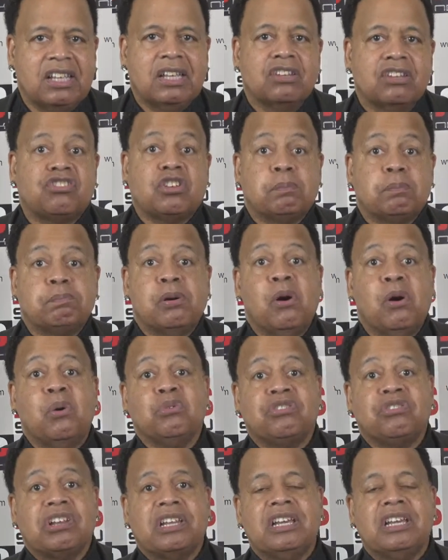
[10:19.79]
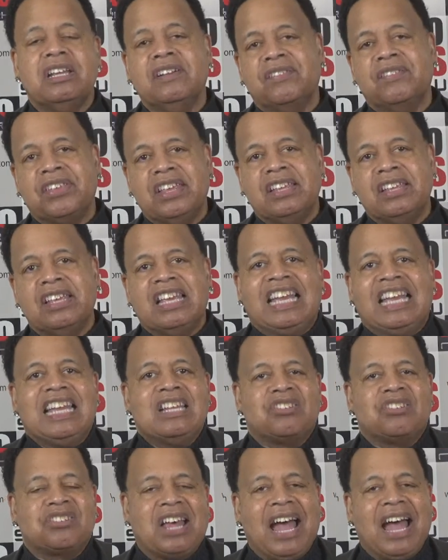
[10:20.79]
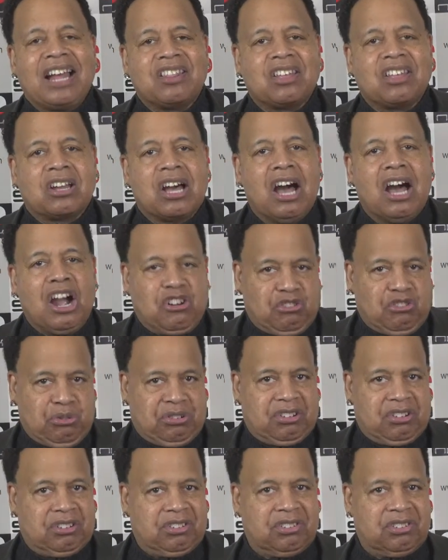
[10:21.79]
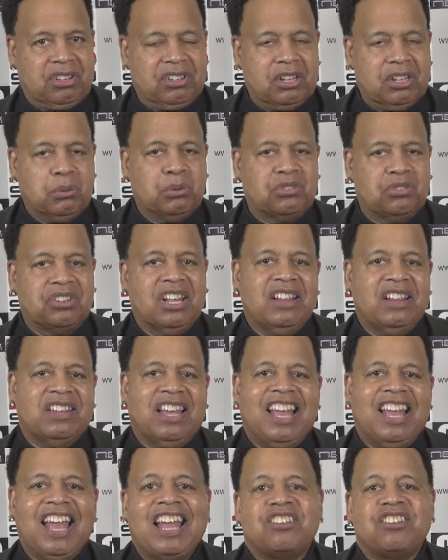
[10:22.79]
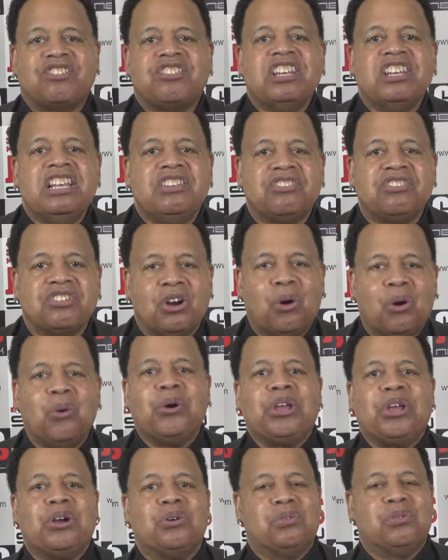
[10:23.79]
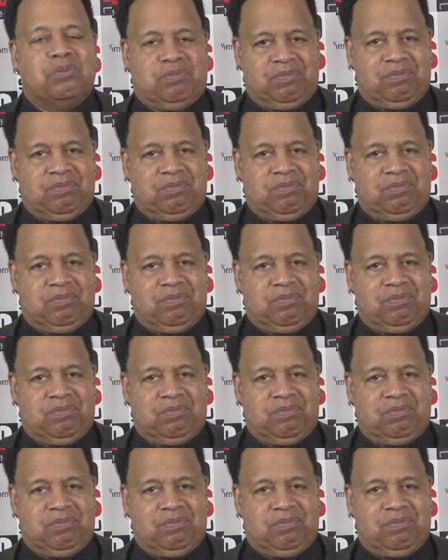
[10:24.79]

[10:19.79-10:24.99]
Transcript: Supposedly, inside the cartridges, there was hashish oil.